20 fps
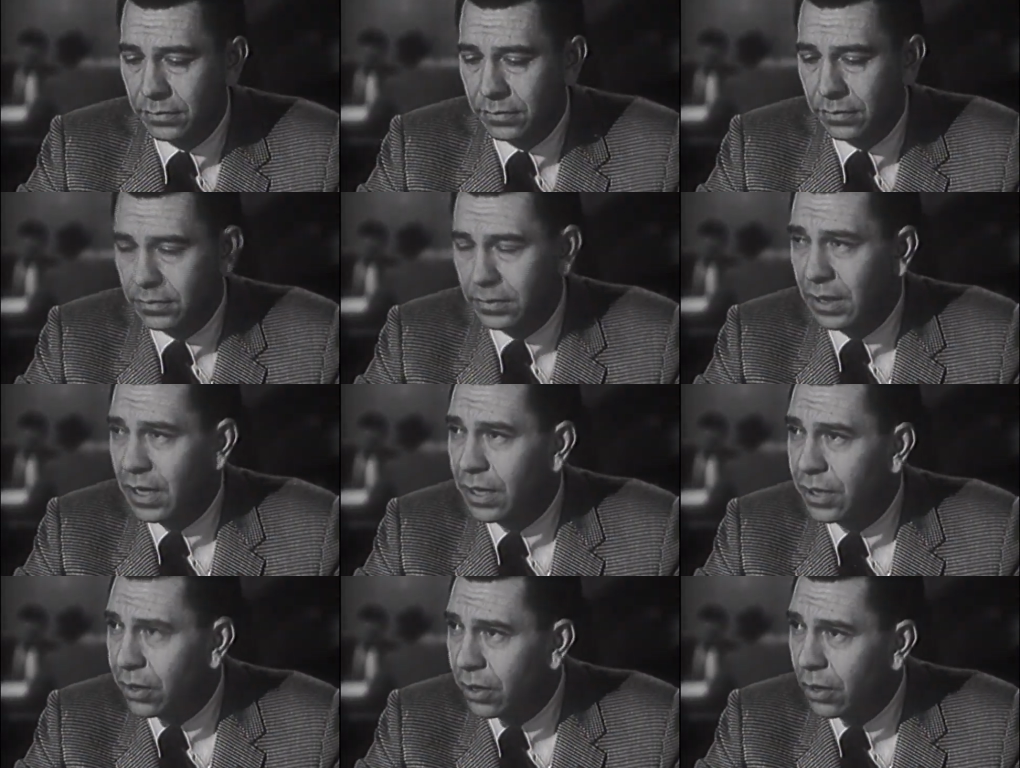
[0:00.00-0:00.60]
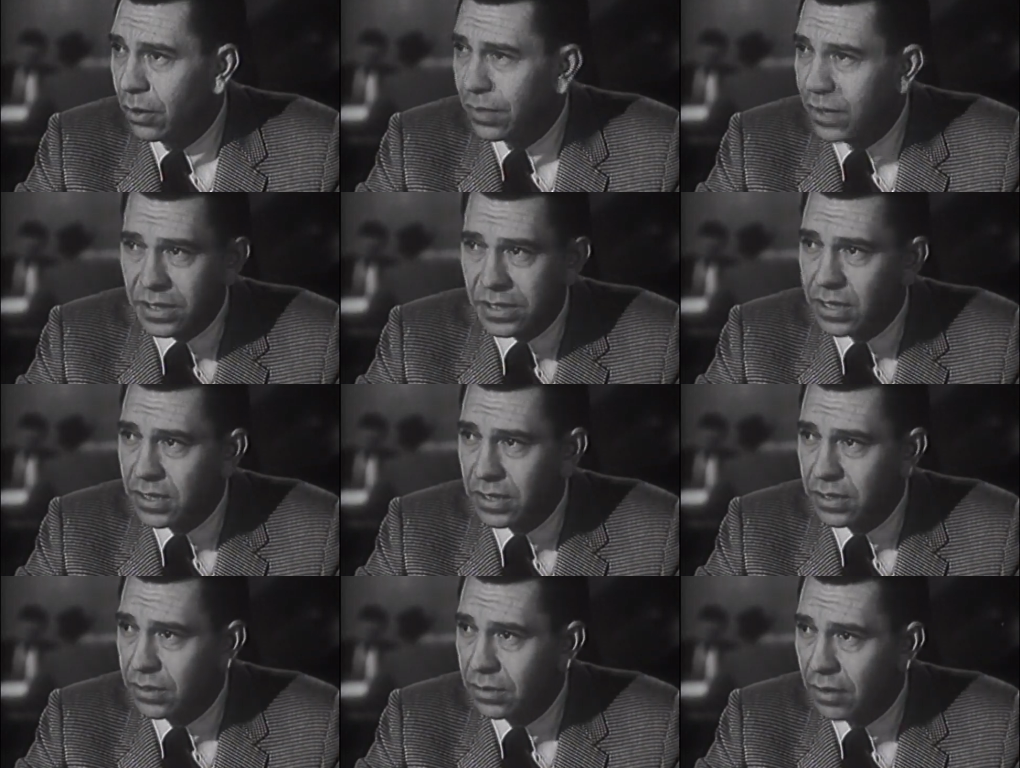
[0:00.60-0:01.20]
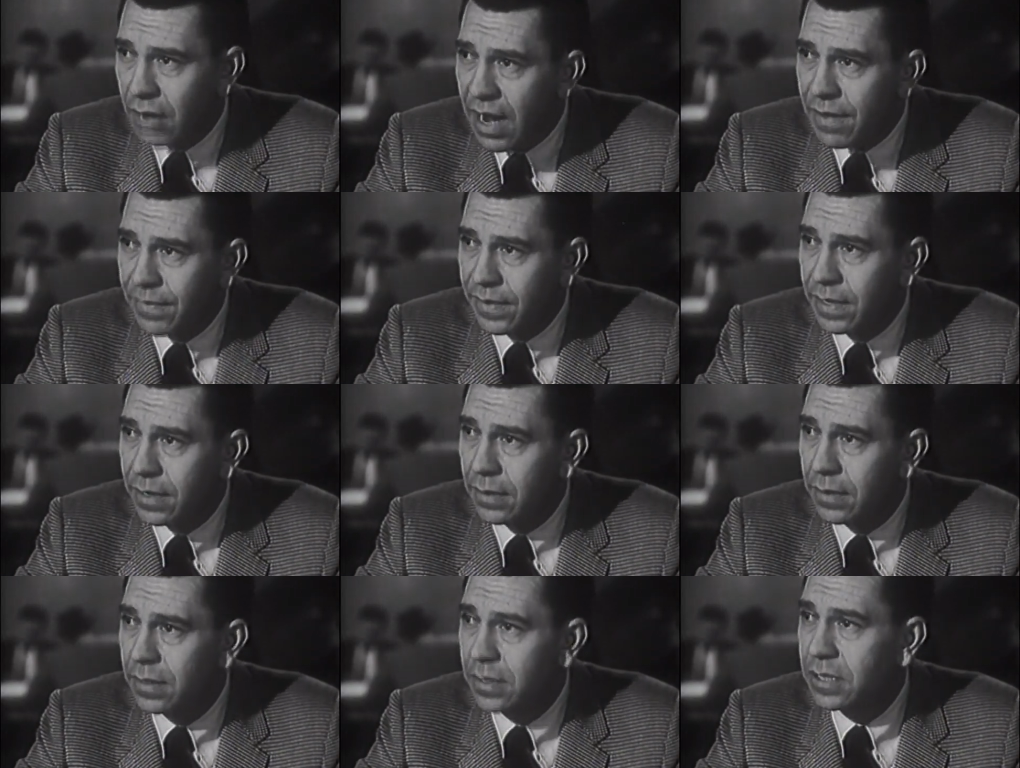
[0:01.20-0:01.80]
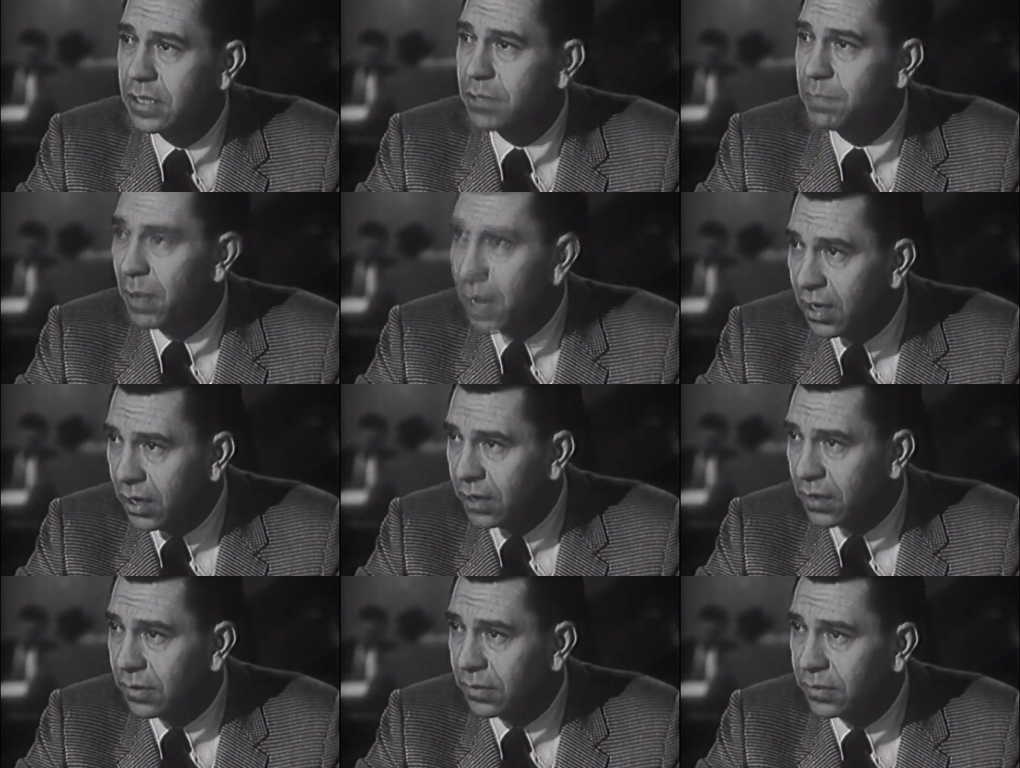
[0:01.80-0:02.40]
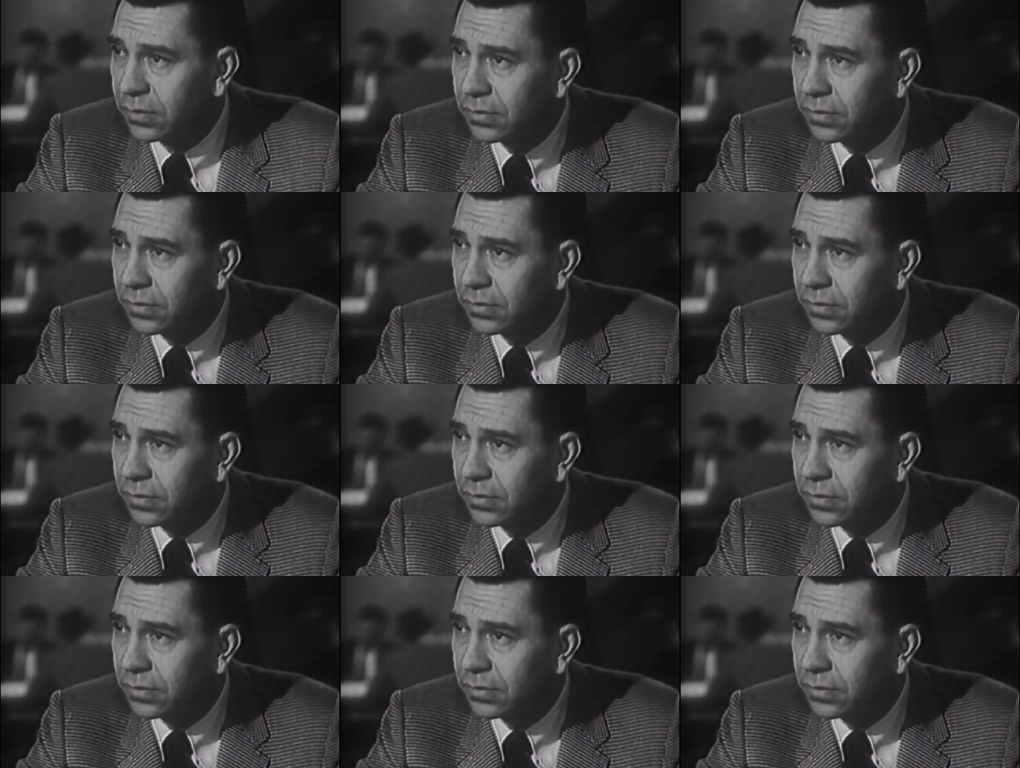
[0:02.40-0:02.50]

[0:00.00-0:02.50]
Well, now, you know, this isn't traffic. This is bunco.